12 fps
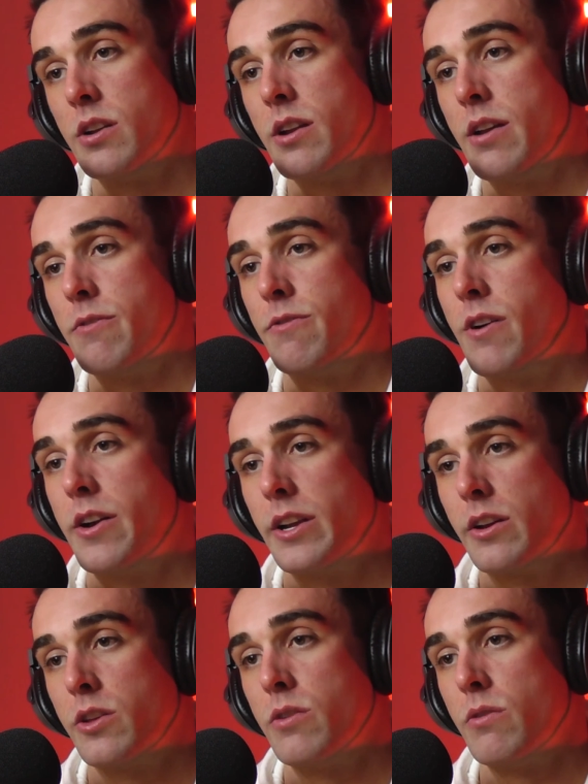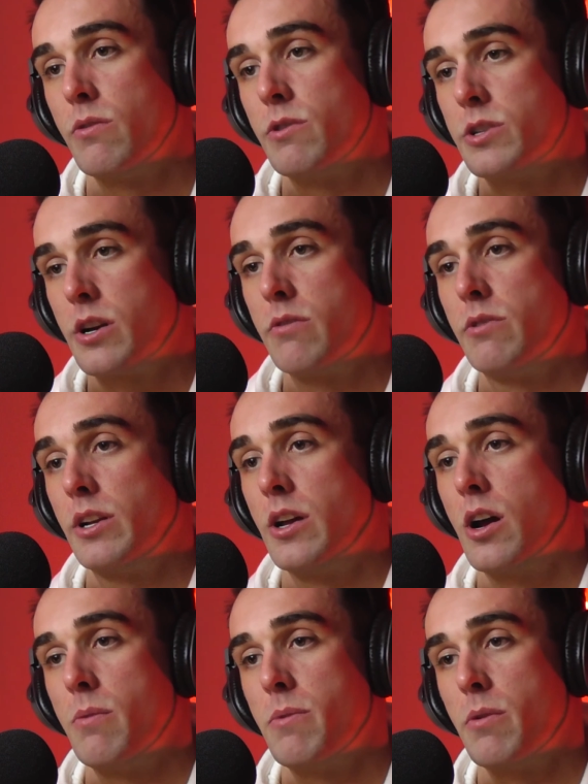and finding a cure, which I really
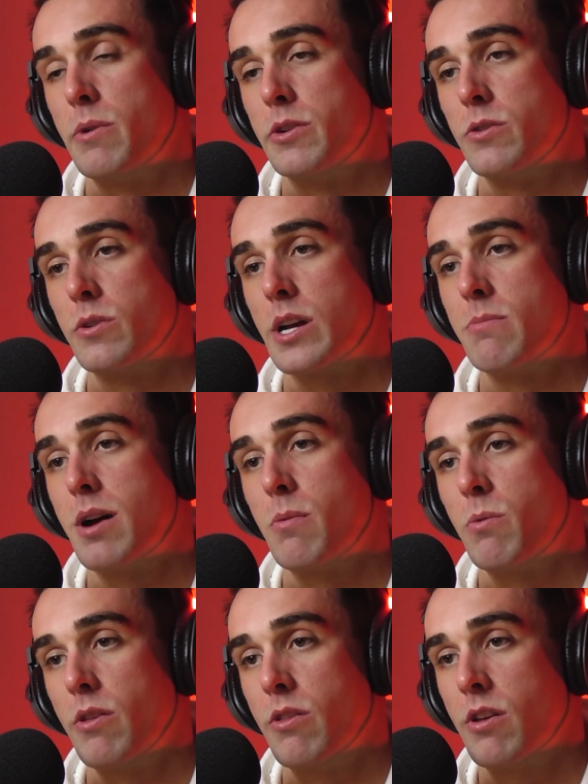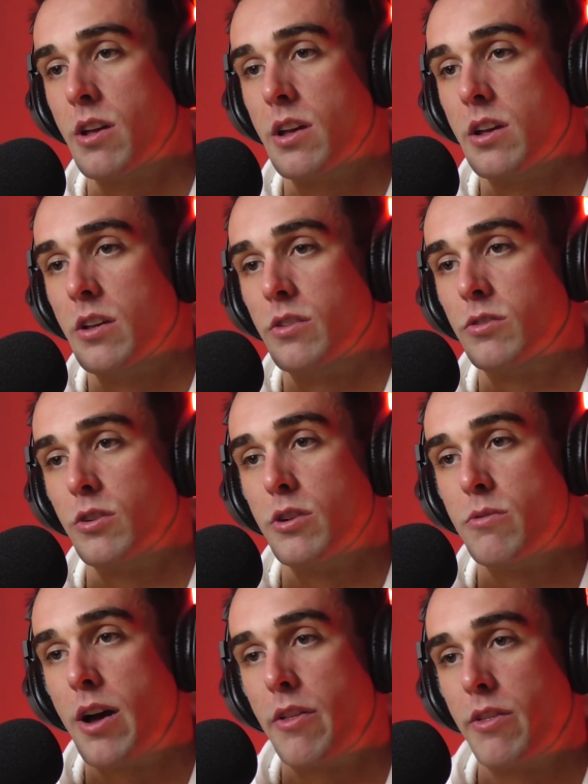hope that we do come up with sooner
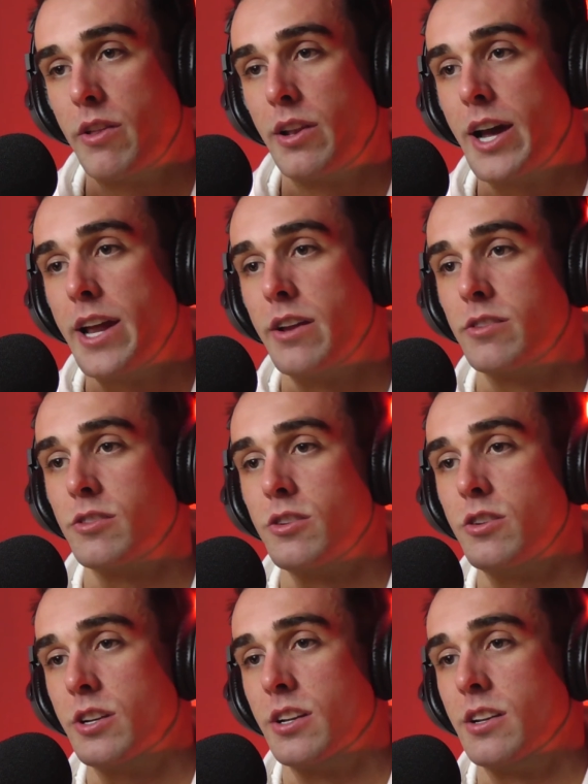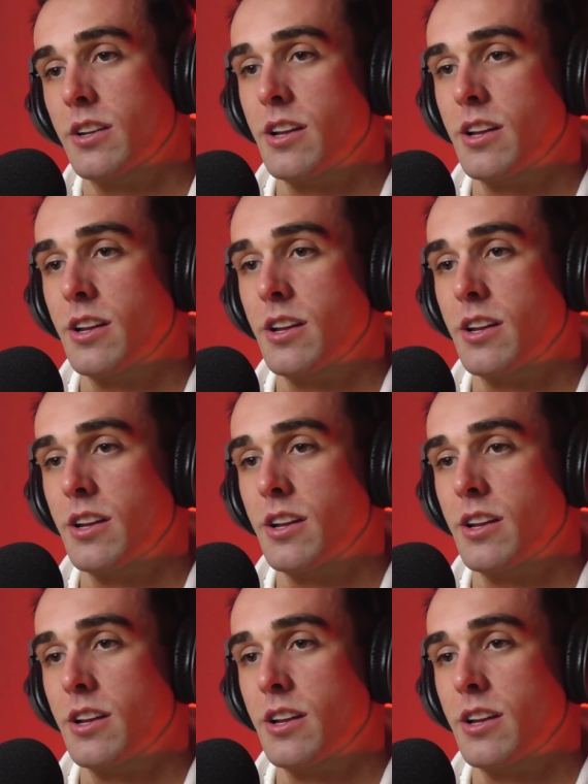rather than later, so you can